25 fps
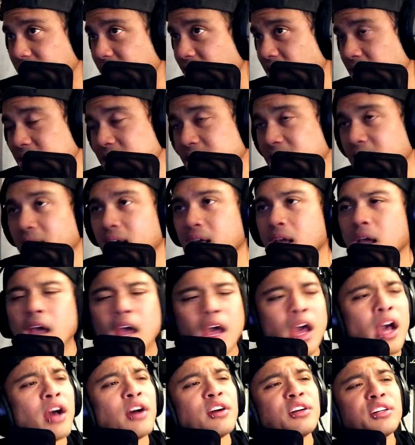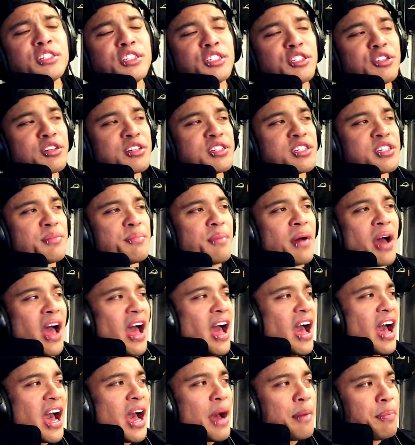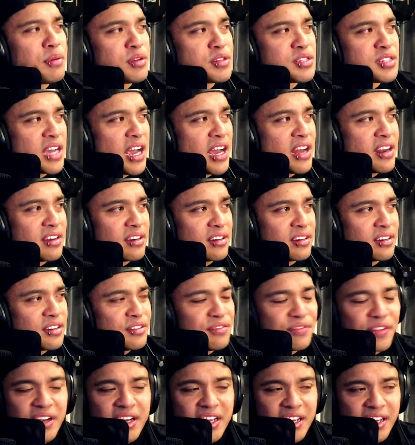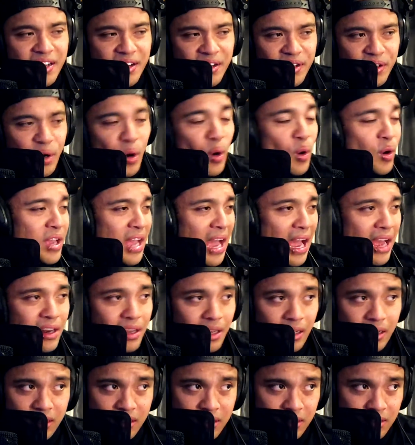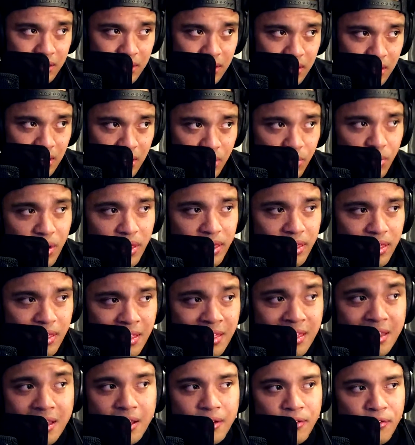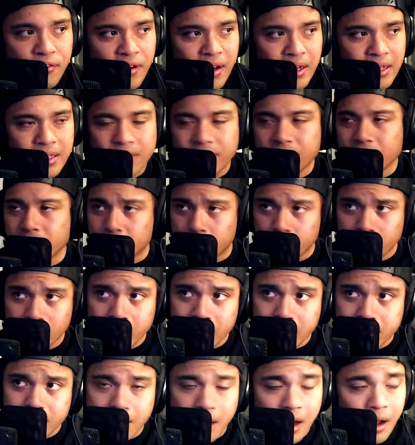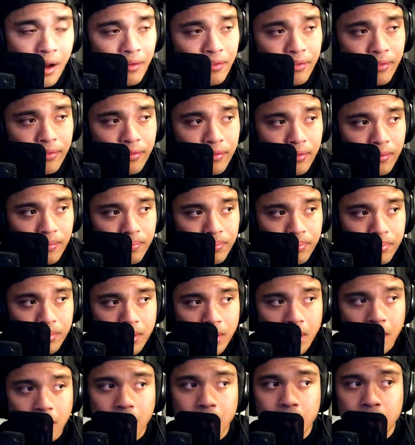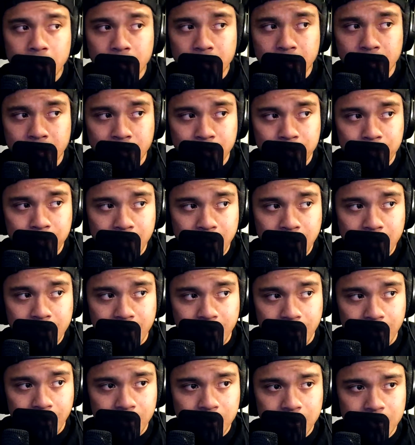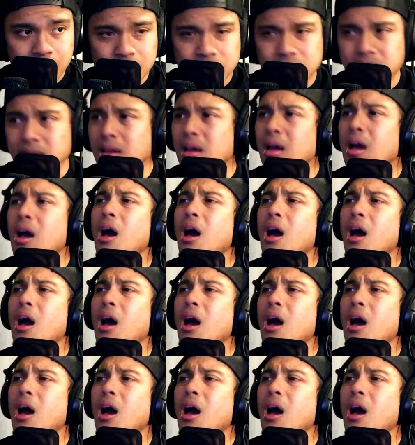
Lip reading: It's like, why don't you drink some apple cider vinegar, organic, with the effective ingredient of the mother? It's like,